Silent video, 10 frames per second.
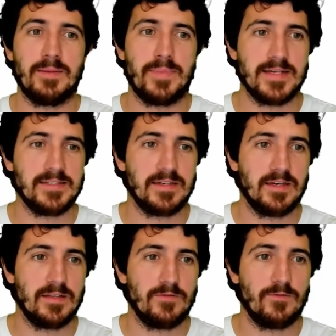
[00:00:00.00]
by passing
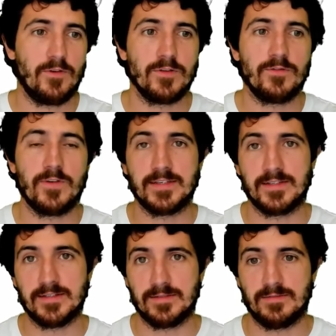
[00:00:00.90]
it font
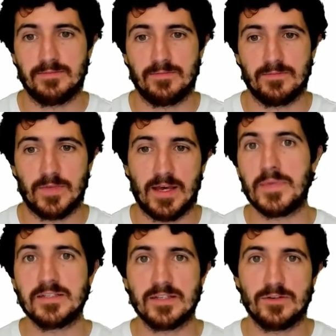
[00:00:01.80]
faces. That
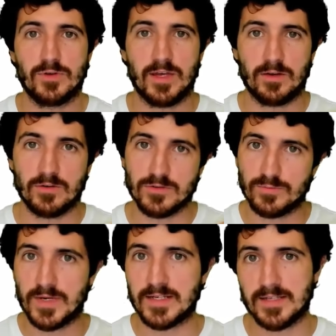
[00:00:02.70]
means that you can
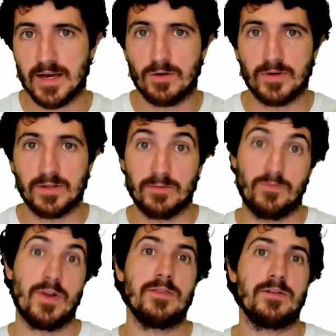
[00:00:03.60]
customize how it
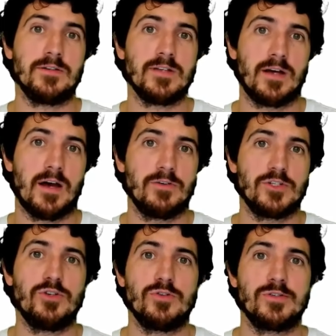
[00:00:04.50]
renders and how
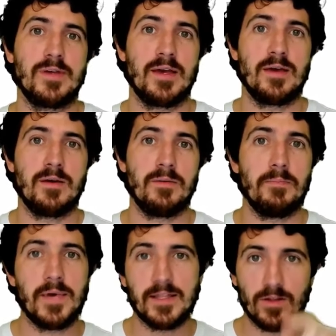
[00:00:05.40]
it shows,
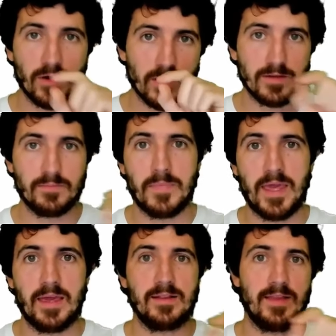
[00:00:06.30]
but not
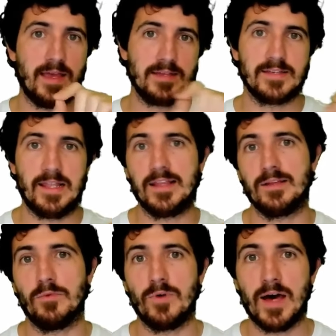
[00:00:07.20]
make text
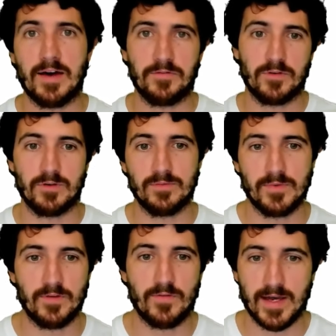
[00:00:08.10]
selectable after
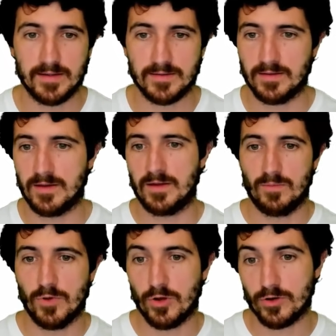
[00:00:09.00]
the fact.
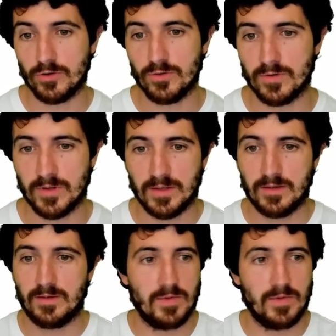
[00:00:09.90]
Blotter